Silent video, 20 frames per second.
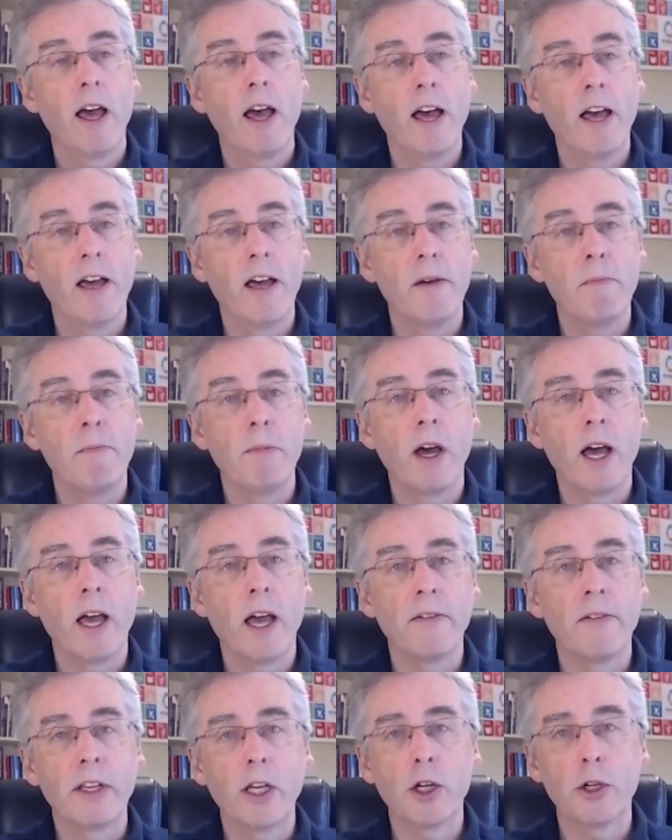
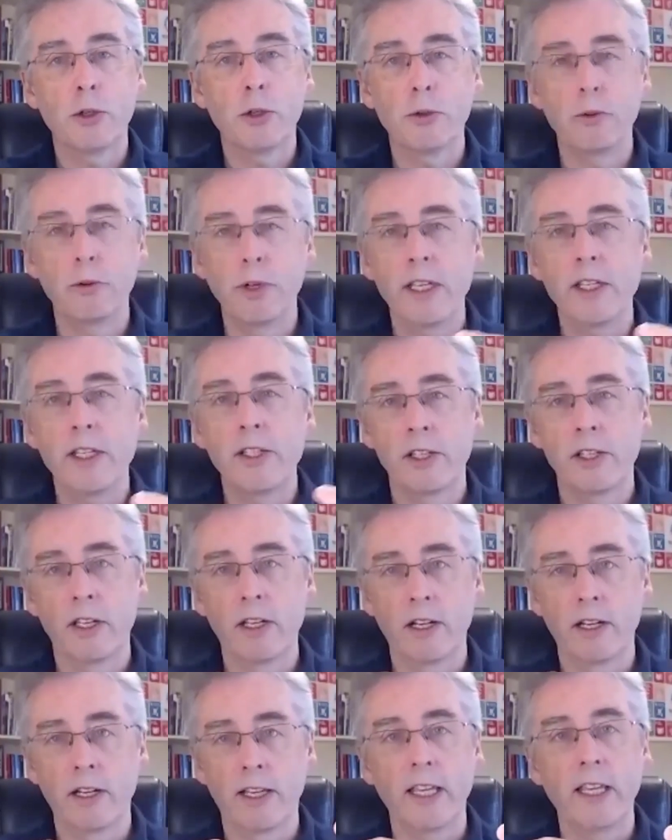I've
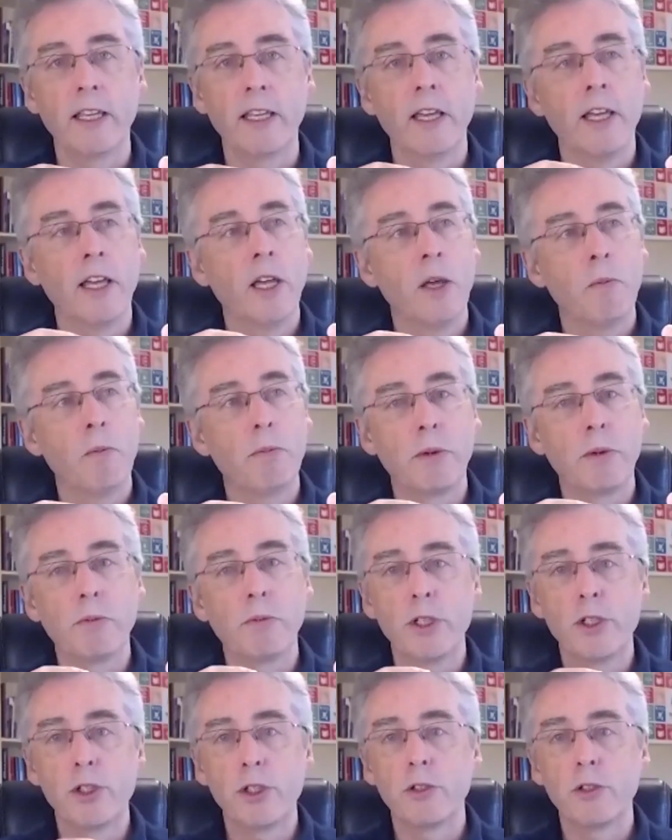increasingly been
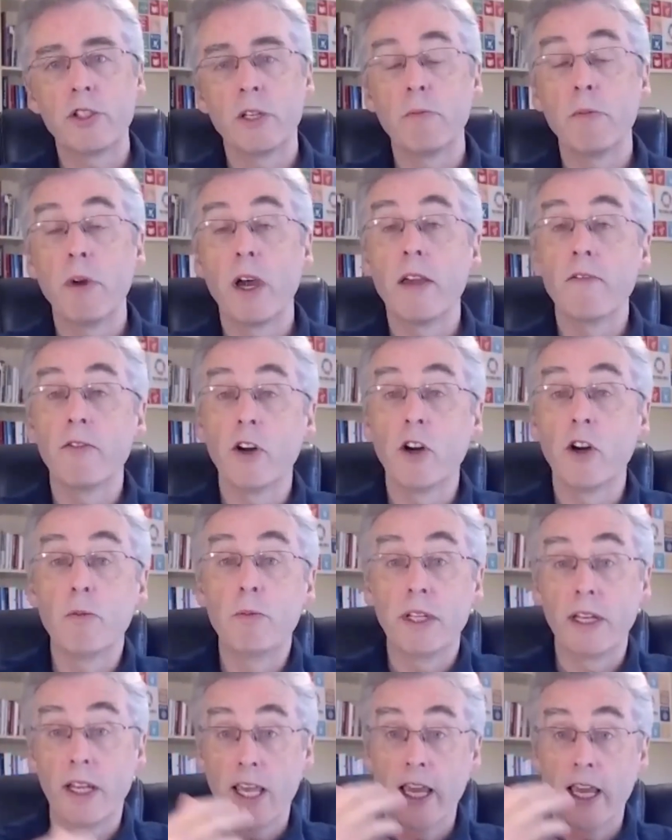reducing my
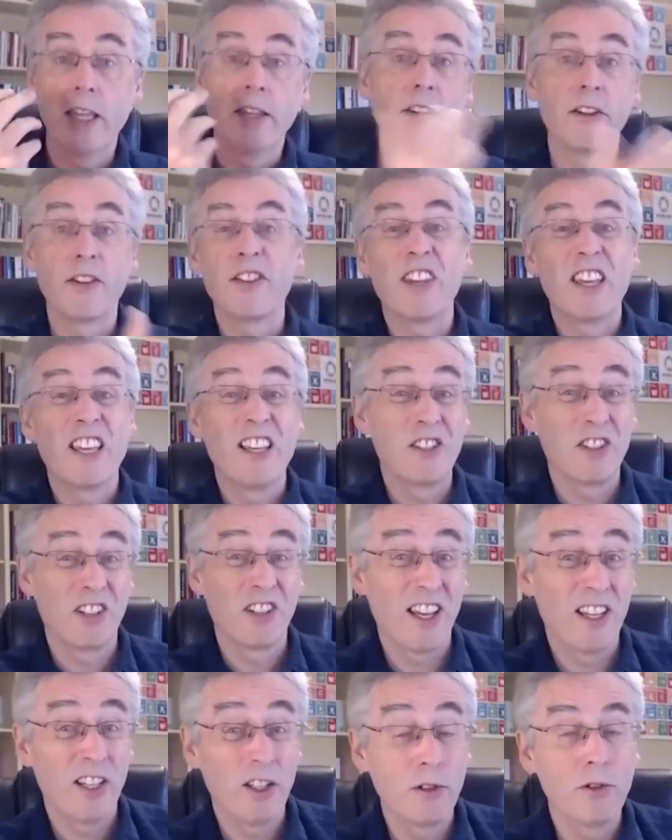involvement in the things that
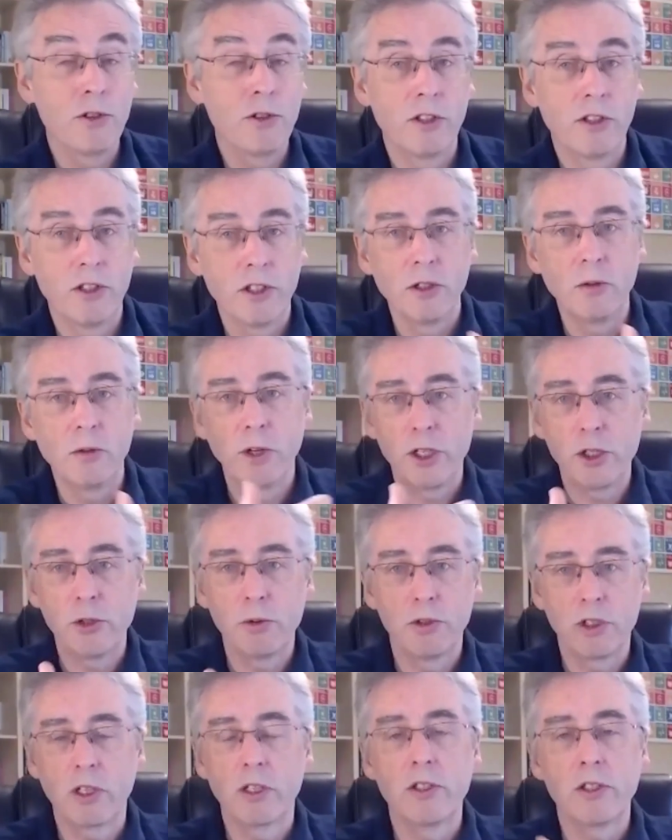I used to do, which
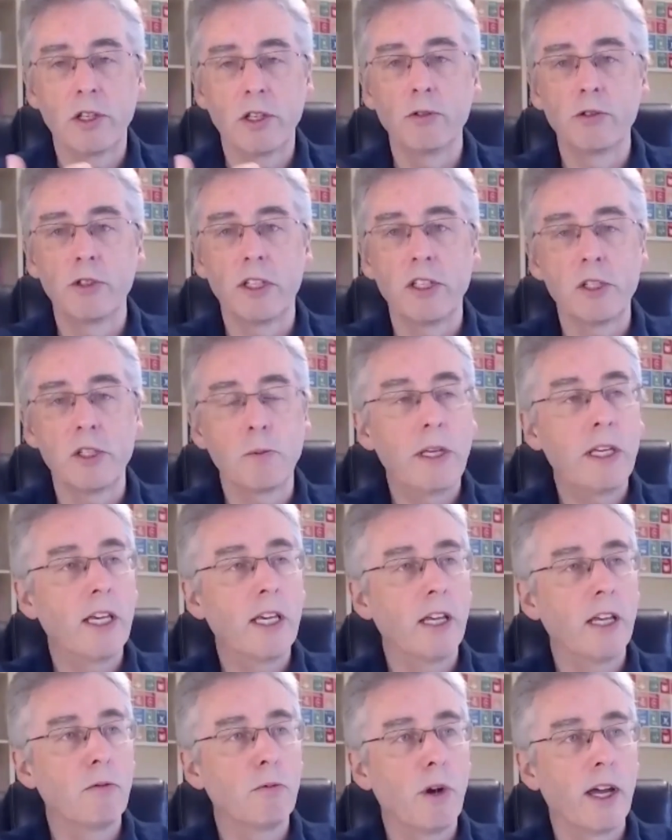was consulting,
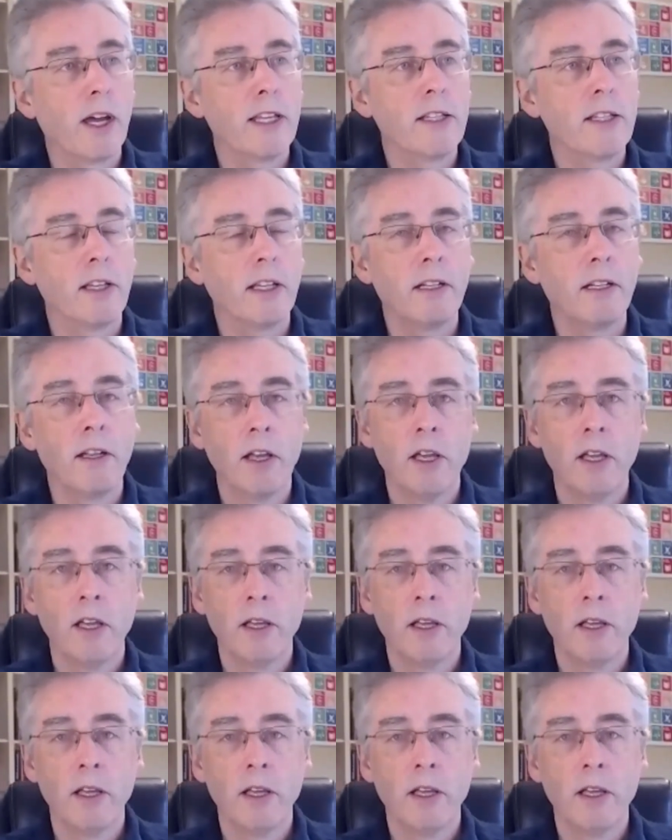speaking, writing,